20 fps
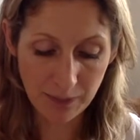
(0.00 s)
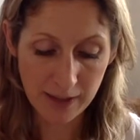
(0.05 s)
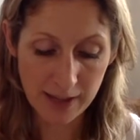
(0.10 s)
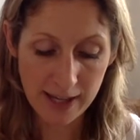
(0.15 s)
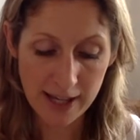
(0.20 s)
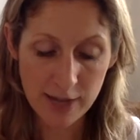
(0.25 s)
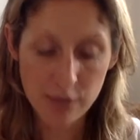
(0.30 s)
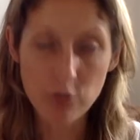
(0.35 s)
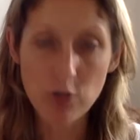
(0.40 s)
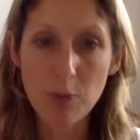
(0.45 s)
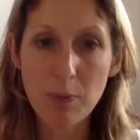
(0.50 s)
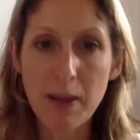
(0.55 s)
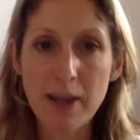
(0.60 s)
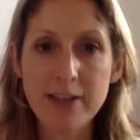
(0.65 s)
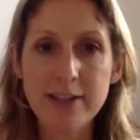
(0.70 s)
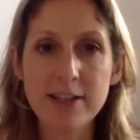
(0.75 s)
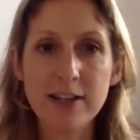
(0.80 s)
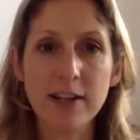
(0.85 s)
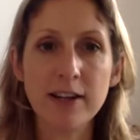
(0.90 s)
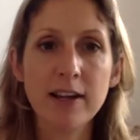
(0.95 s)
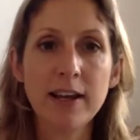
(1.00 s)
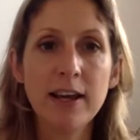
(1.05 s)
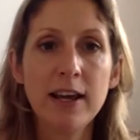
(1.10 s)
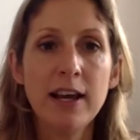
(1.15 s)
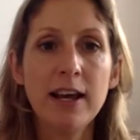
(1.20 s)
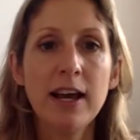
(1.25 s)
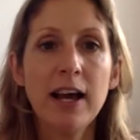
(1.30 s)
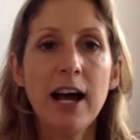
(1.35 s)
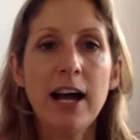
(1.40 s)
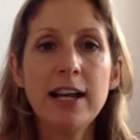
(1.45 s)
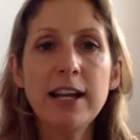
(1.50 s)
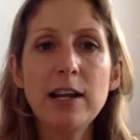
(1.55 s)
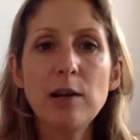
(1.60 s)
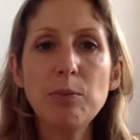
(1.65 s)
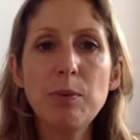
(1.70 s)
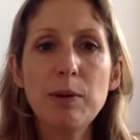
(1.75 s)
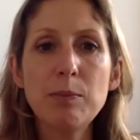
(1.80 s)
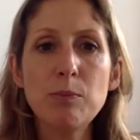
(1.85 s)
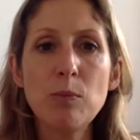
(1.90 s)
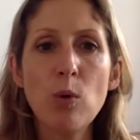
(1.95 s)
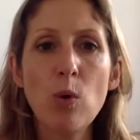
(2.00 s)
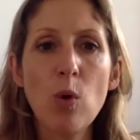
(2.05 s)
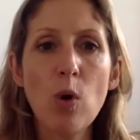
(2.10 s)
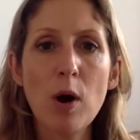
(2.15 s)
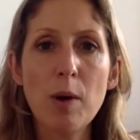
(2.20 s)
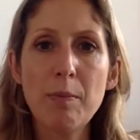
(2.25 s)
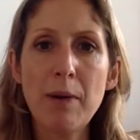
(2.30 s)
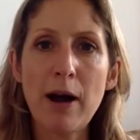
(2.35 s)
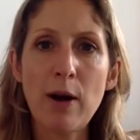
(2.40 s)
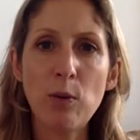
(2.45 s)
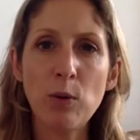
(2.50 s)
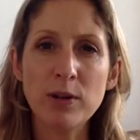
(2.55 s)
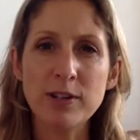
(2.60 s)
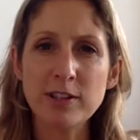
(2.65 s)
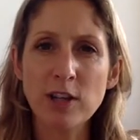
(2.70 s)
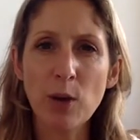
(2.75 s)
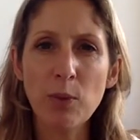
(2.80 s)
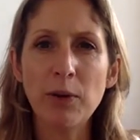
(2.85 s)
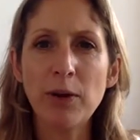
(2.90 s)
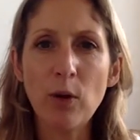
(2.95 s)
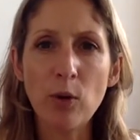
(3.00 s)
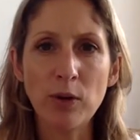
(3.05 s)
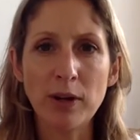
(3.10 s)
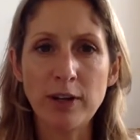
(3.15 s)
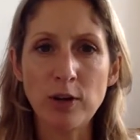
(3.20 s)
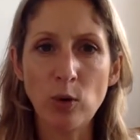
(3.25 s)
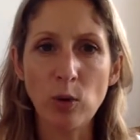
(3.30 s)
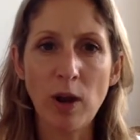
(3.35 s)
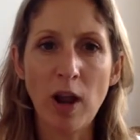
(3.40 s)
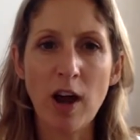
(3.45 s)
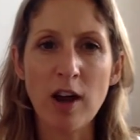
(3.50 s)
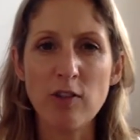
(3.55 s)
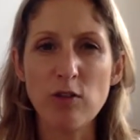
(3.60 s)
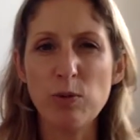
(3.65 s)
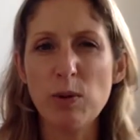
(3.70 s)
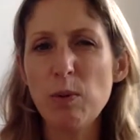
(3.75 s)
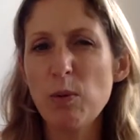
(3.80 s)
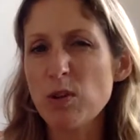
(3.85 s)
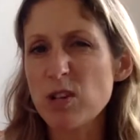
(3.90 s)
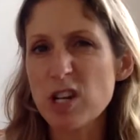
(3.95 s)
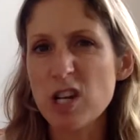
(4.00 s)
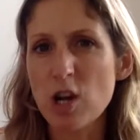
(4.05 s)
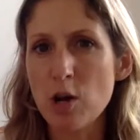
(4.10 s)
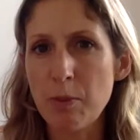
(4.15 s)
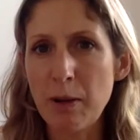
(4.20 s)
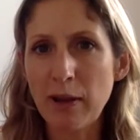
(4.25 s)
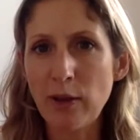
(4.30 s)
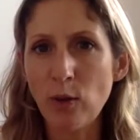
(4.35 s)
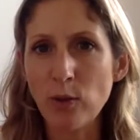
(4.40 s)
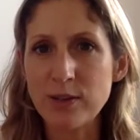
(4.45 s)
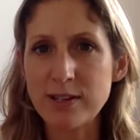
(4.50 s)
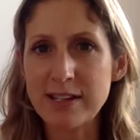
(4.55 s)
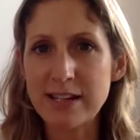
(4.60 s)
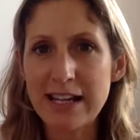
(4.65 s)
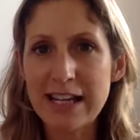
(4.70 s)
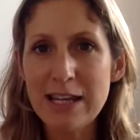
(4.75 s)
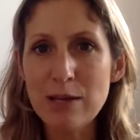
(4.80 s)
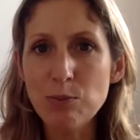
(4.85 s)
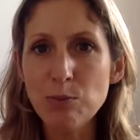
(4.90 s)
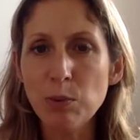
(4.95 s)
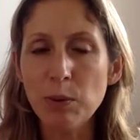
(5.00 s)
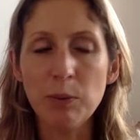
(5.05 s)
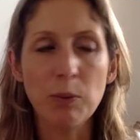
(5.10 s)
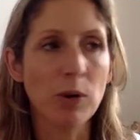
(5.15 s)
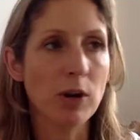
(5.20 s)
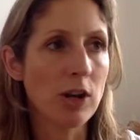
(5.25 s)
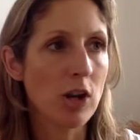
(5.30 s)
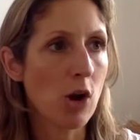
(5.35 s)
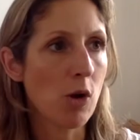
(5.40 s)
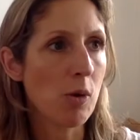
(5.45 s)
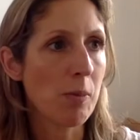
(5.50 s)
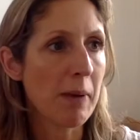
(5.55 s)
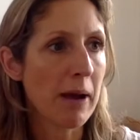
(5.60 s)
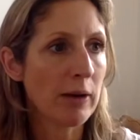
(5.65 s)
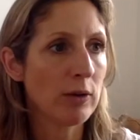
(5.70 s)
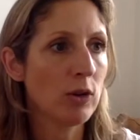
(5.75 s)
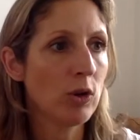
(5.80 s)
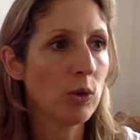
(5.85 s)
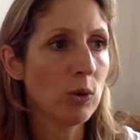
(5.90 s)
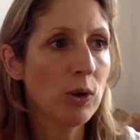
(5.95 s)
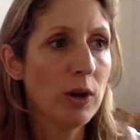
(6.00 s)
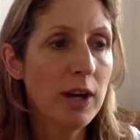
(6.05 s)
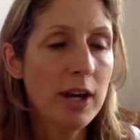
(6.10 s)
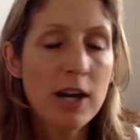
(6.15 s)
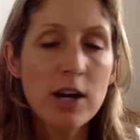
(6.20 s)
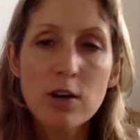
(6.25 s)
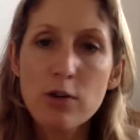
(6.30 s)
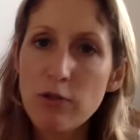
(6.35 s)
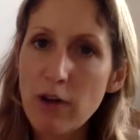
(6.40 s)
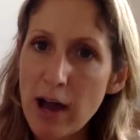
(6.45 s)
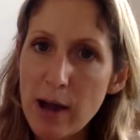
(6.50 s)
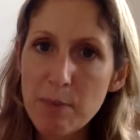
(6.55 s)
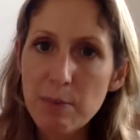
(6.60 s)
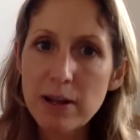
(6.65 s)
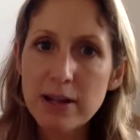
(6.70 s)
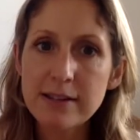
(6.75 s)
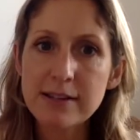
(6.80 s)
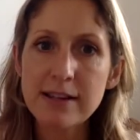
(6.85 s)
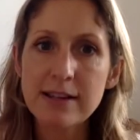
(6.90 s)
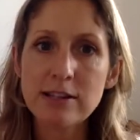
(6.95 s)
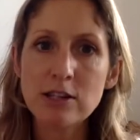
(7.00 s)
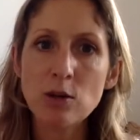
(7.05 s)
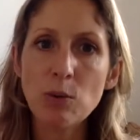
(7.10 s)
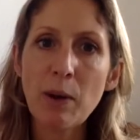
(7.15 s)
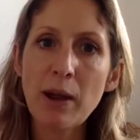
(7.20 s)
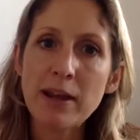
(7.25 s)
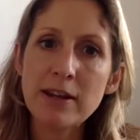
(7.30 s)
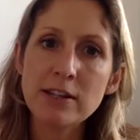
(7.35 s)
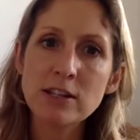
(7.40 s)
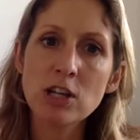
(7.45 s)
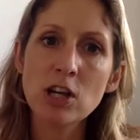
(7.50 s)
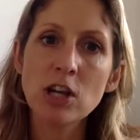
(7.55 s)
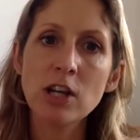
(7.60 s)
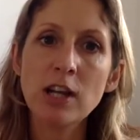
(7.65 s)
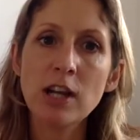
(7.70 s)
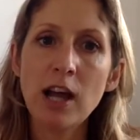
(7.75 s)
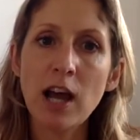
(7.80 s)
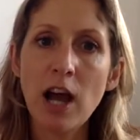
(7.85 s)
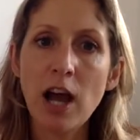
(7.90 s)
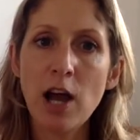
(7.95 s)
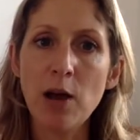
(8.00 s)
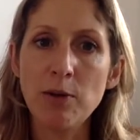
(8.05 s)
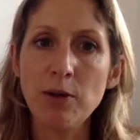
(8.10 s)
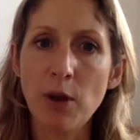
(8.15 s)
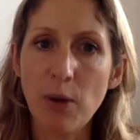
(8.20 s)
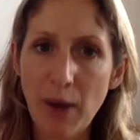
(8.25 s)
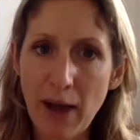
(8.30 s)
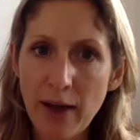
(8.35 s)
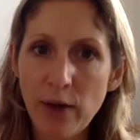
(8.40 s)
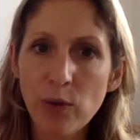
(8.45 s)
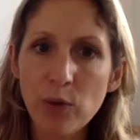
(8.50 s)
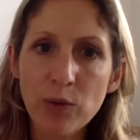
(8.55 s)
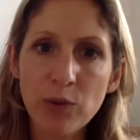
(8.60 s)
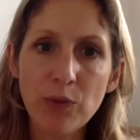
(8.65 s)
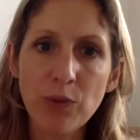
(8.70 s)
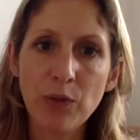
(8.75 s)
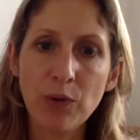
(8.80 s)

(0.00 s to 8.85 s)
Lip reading: information. A little bit more about what's going on in your life. We want to know about your sleep. We want to know about your family situation, your health,